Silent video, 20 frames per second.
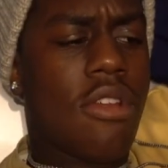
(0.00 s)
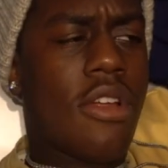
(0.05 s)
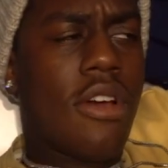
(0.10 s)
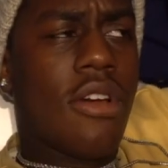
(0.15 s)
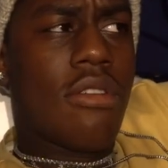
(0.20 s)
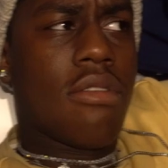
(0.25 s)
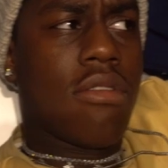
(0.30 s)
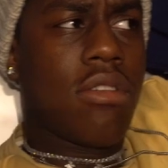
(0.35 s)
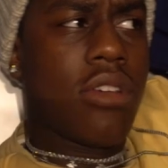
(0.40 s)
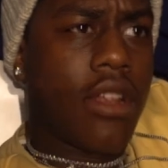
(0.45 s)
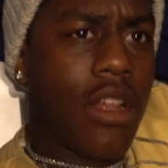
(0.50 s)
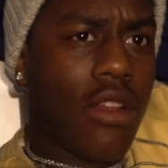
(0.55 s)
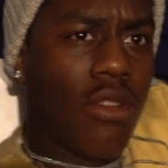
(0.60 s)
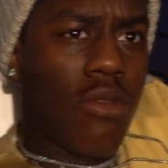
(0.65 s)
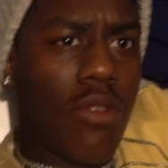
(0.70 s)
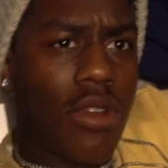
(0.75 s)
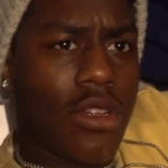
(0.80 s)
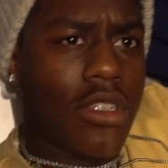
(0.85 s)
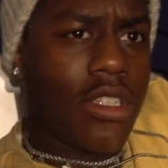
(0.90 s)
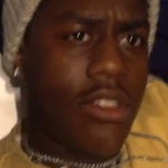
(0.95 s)
you know, because I don't
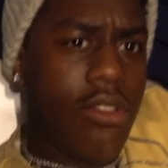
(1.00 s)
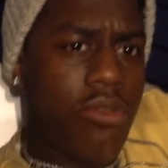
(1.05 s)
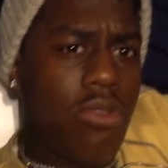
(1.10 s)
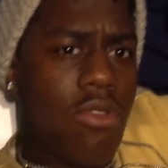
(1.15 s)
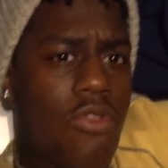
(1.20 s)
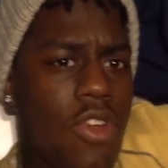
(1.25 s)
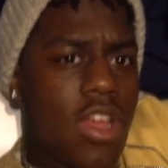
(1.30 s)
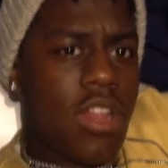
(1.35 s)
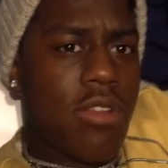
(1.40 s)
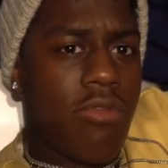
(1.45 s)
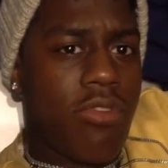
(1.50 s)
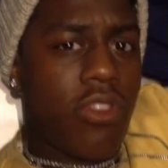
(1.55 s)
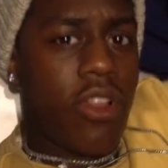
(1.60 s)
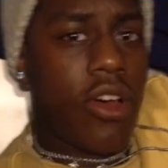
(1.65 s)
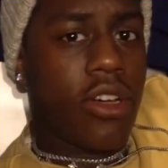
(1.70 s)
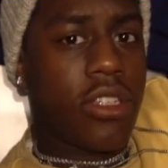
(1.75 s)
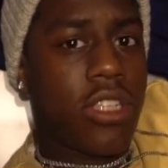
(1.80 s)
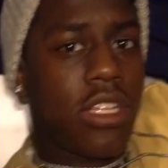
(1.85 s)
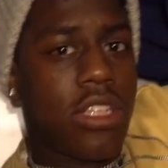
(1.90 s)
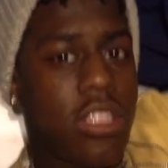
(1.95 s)
want to just do random vlogs